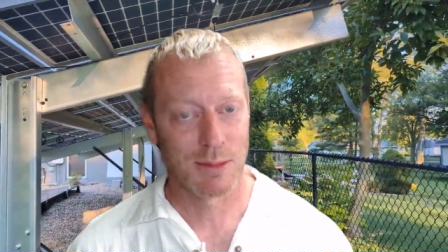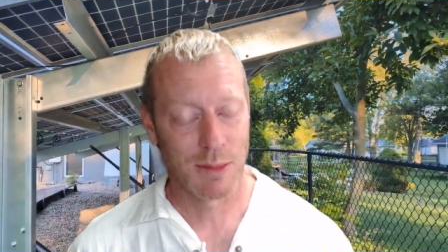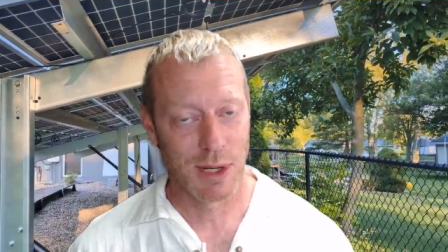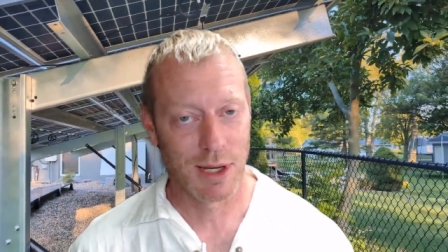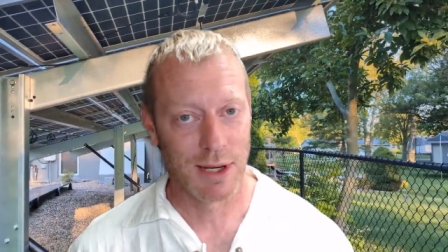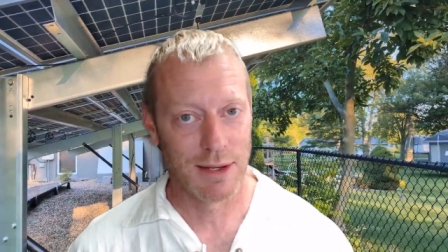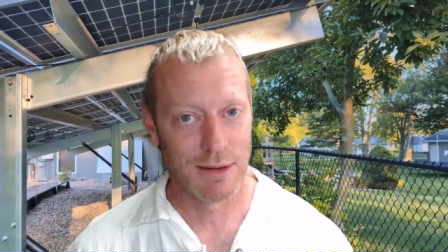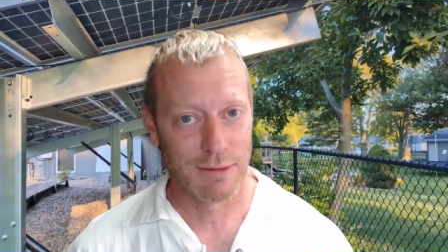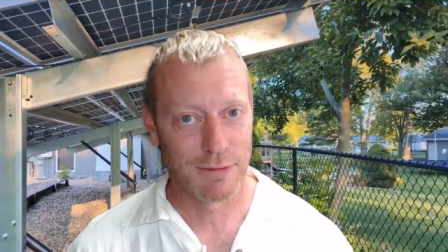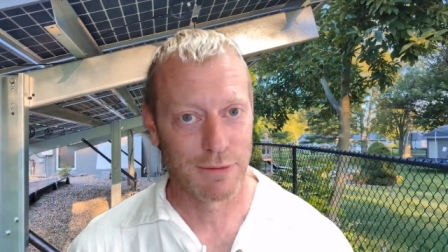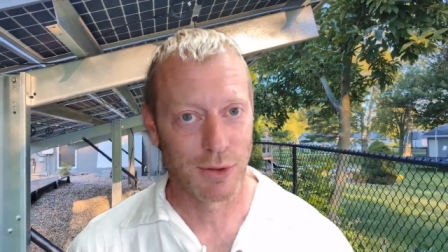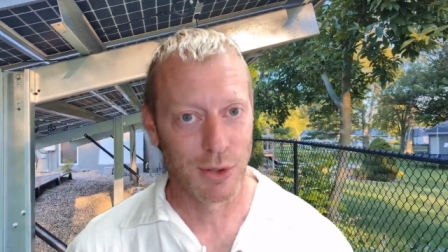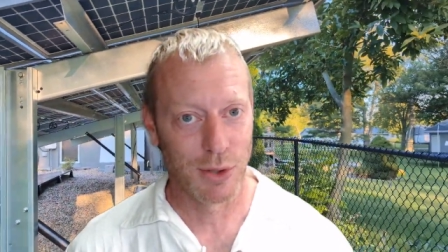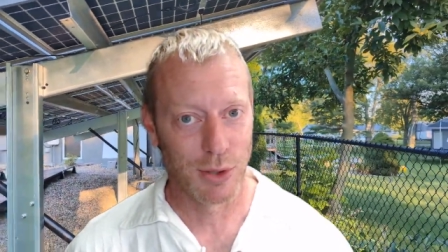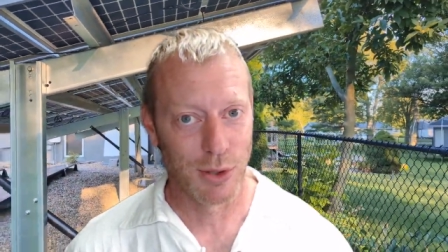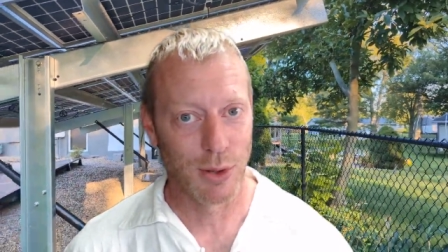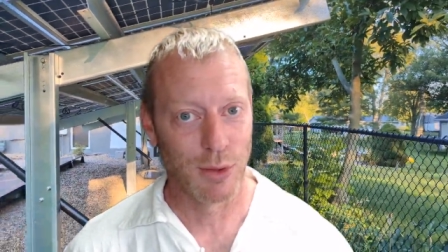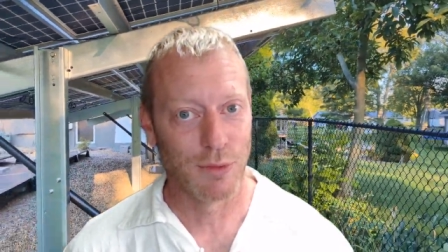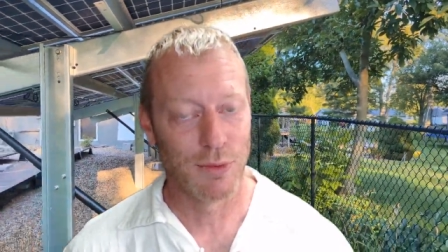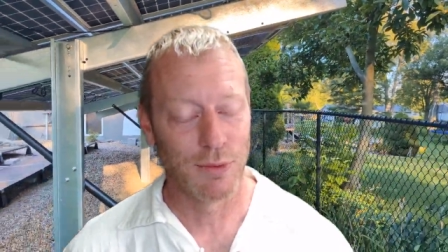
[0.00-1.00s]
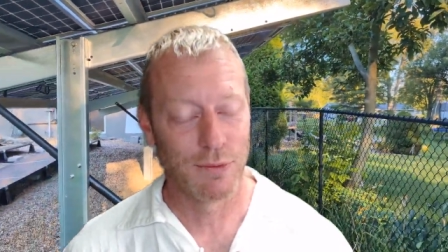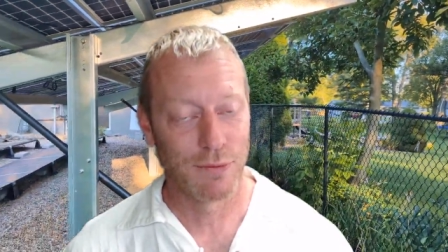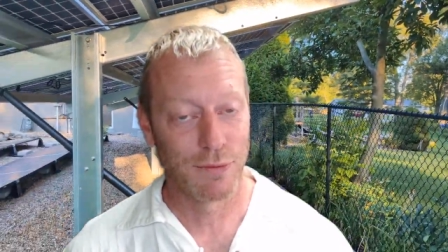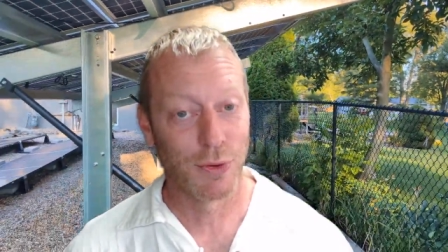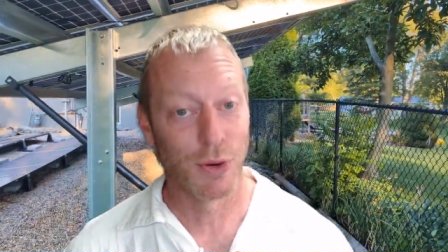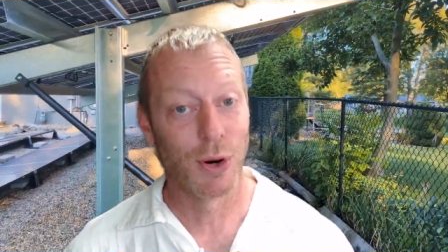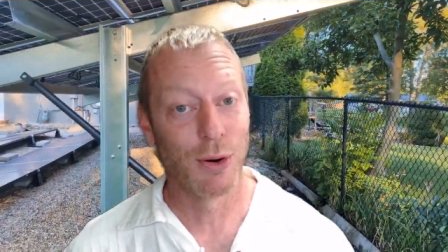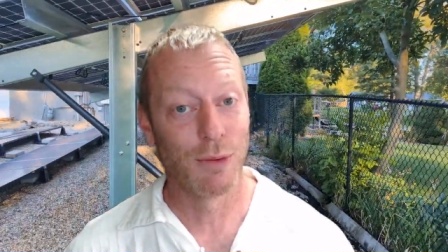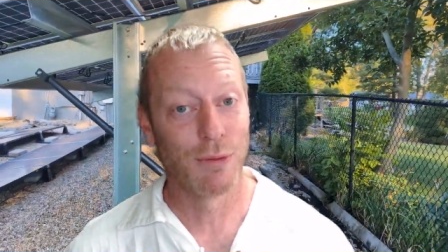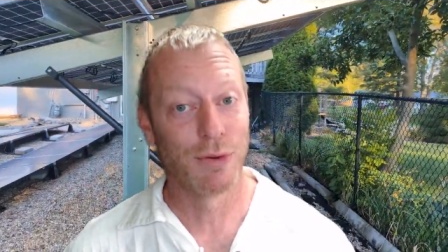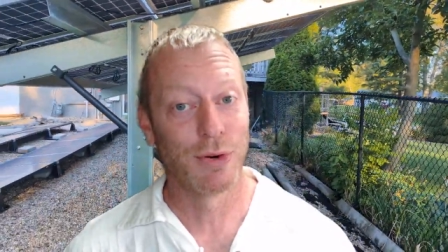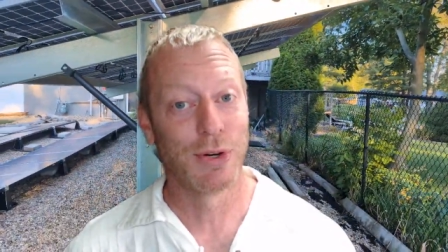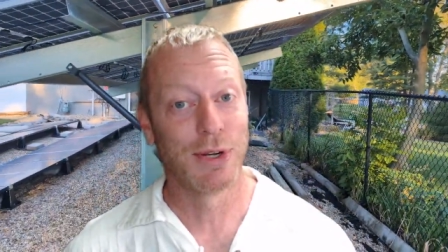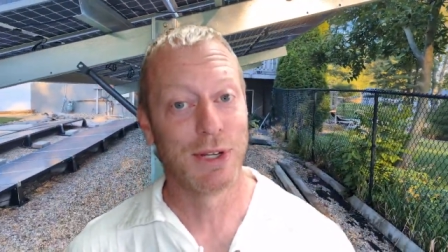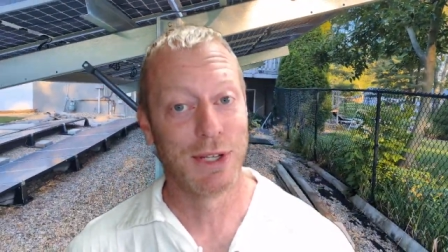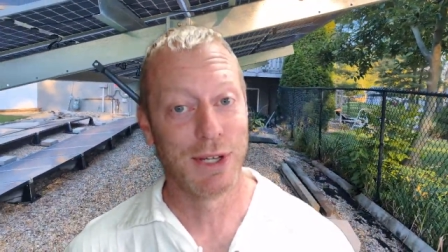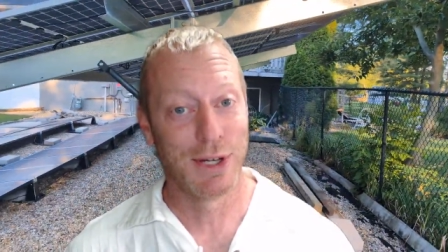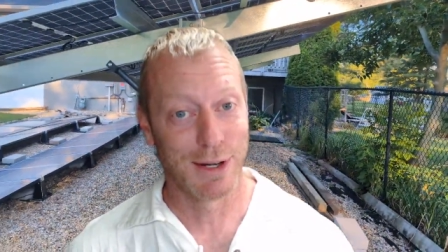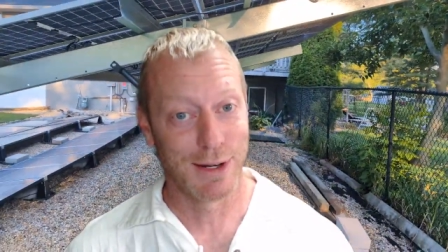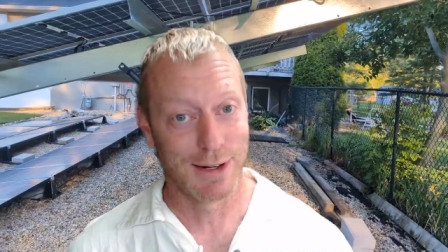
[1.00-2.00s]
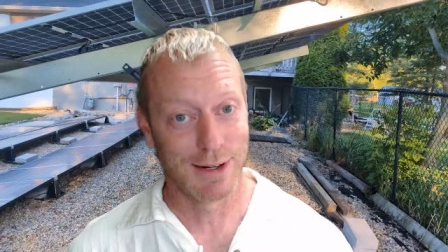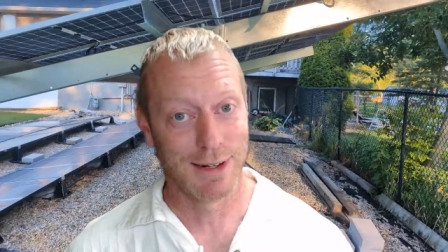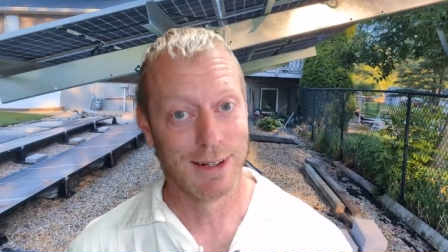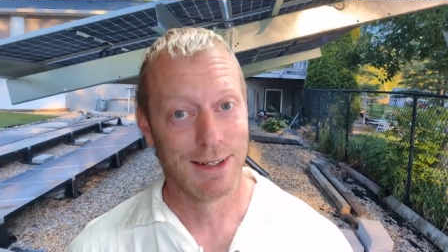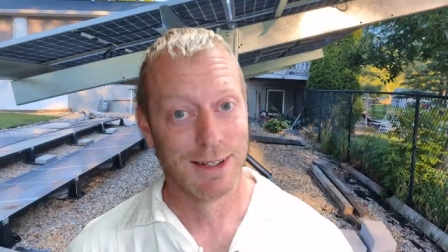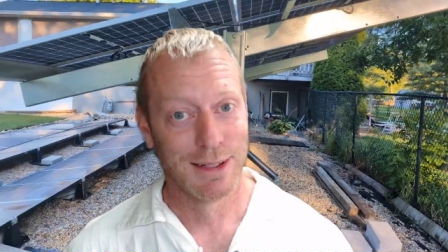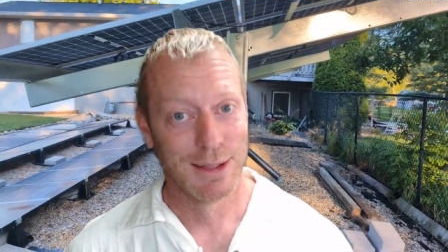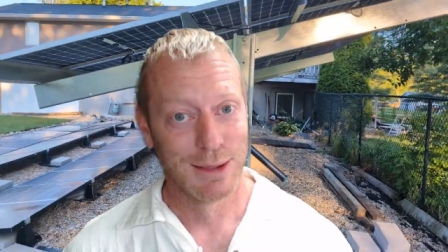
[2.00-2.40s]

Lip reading: of mine for over a year.